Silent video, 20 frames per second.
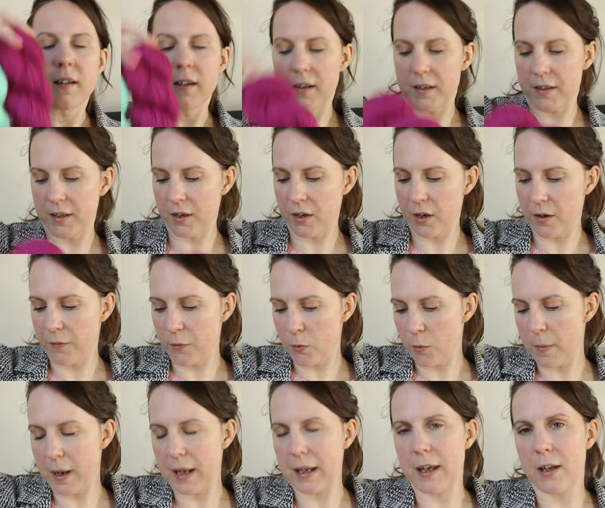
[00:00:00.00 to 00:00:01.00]
I don't know if it
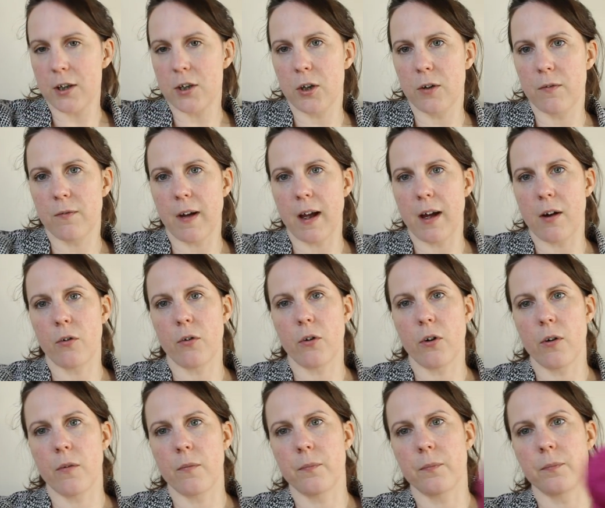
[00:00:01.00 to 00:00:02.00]
will make it too fat or
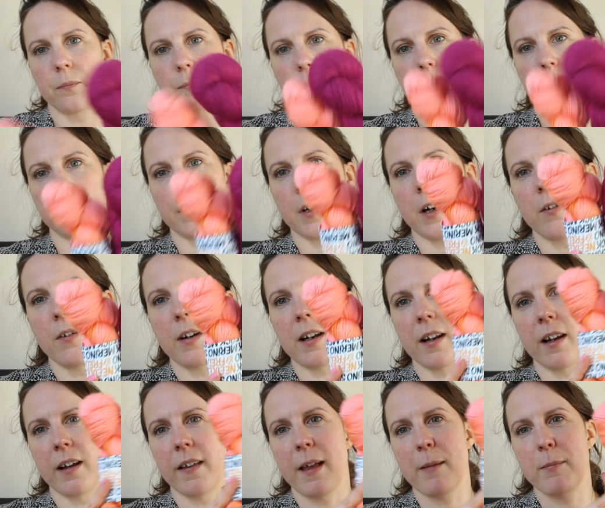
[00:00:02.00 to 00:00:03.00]
not. I really
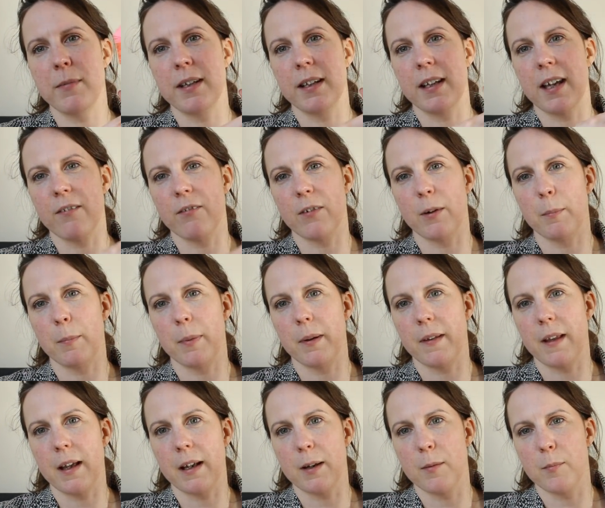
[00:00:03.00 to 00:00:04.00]
like them together,
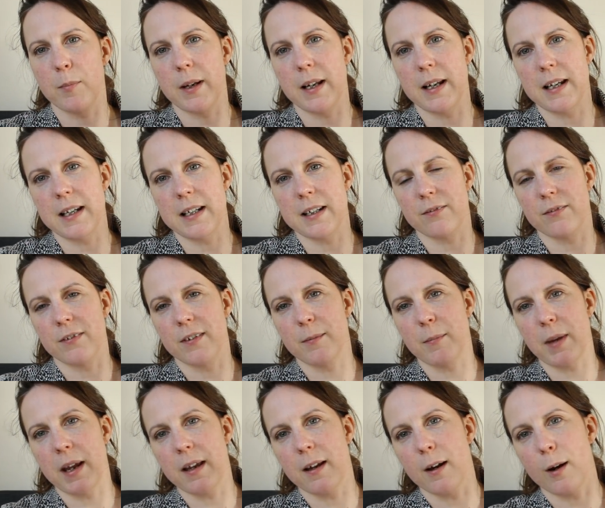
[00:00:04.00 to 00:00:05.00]
but they're completely different
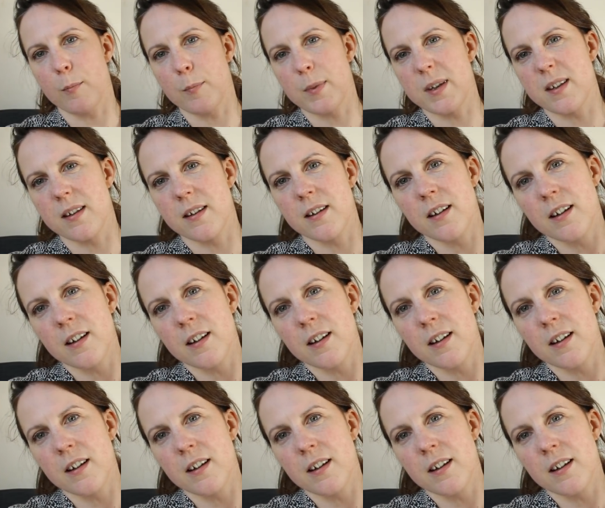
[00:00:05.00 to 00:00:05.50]
makeups.